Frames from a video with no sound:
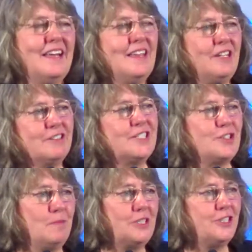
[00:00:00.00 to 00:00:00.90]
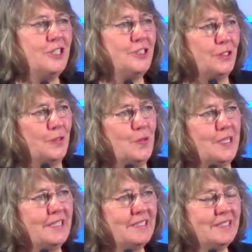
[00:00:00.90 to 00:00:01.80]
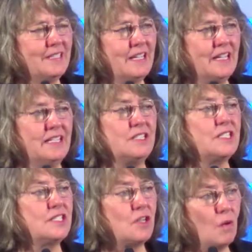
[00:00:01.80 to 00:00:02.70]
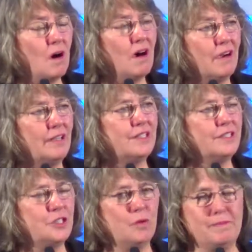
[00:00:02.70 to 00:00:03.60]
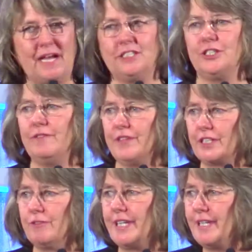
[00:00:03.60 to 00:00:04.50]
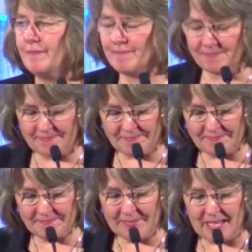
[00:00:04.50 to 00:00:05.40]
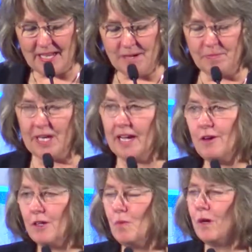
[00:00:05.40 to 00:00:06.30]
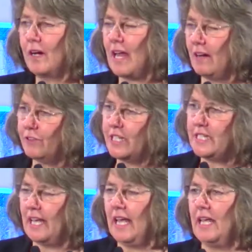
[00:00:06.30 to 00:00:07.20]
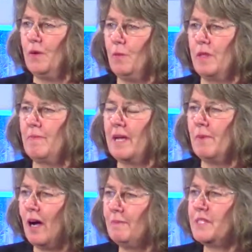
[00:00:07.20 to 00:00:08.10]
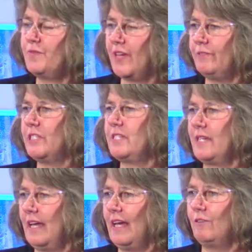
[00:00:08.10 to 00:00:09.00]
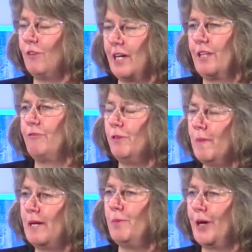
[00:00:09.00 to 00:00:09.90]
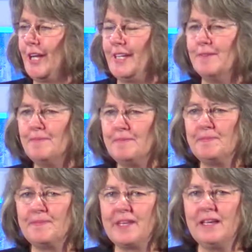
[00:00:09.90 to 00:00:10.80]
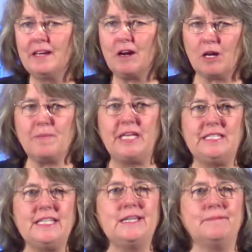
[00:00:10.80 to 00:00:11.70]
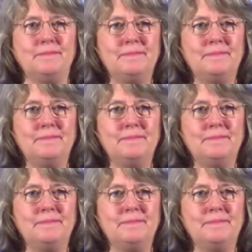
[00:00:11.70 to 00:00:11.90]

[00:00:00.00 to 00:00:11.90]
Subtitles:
There is so much to do. It is so hard to imagine victory. But I go to work every day with my mom's favorite saying running through my brain: Carpe diem,